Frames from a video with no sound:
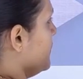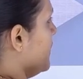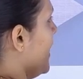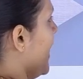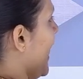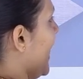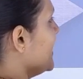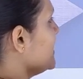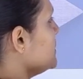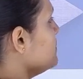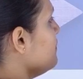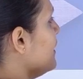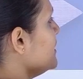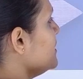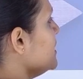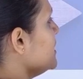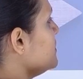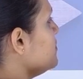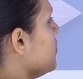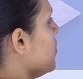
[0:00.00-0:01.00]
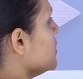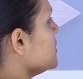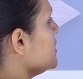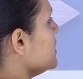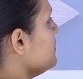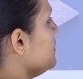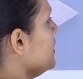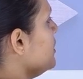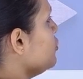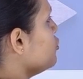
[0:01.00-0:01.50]
As much as
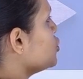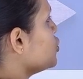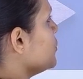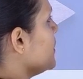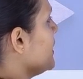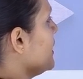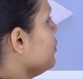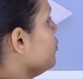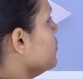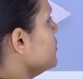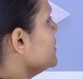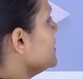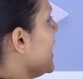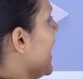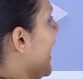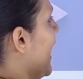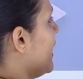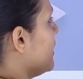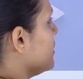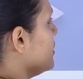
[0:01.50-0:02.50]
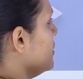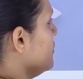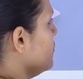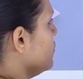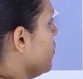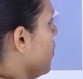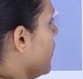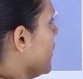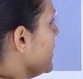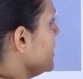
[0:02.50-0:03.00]
possible, you should use active
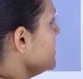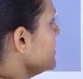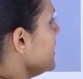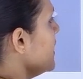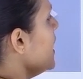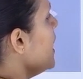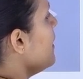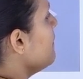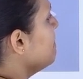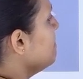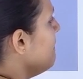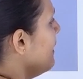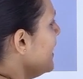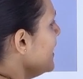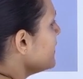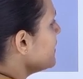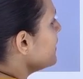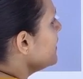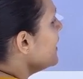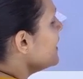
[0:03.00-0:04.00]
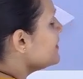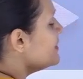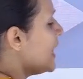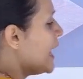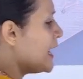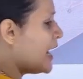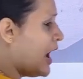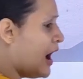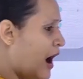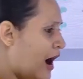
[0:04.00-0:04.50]
voice, but
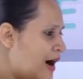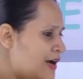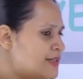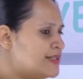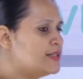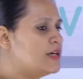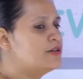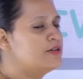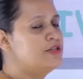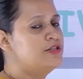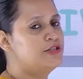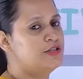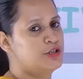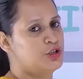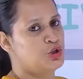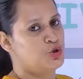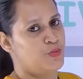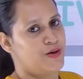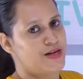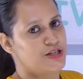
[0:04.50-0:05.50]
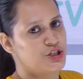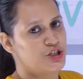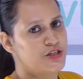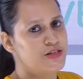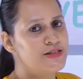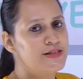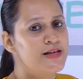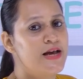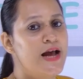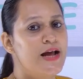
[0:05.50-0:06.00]
there are certain
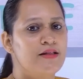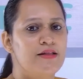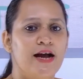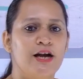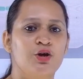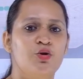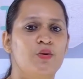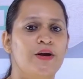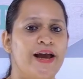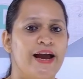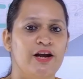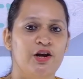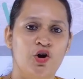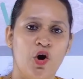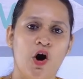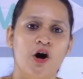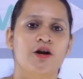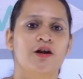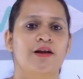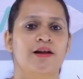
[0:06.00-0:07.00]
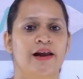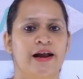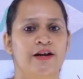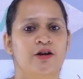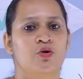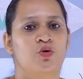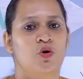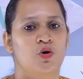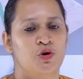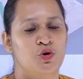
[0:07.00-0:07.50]
situations that you cannot let
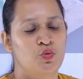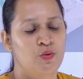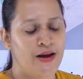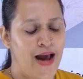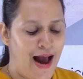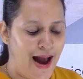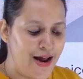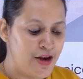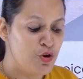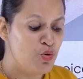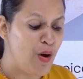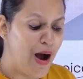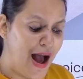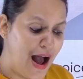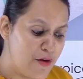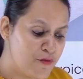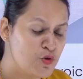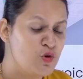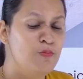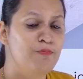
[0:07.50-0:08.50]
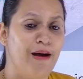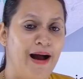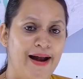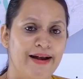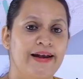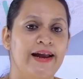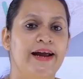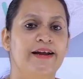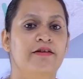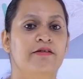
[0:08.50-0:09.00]
go. You have to
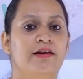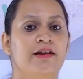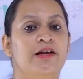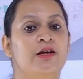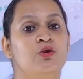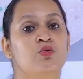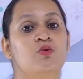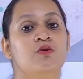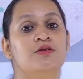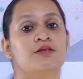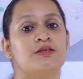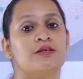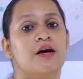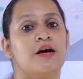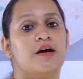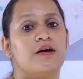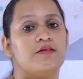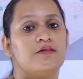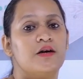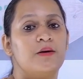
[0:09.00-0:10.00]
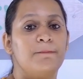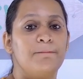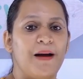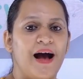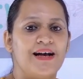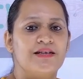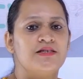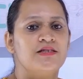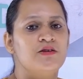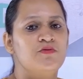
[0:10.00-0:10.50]
mandatorily use the
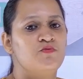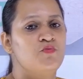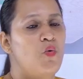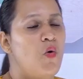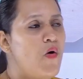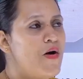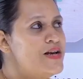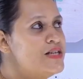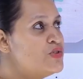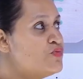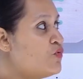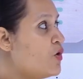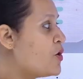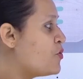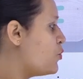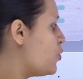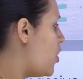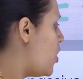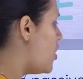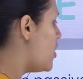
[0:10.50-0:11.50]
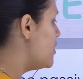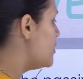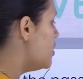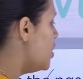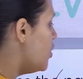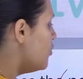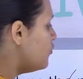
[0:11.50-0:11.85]
passive voice for what?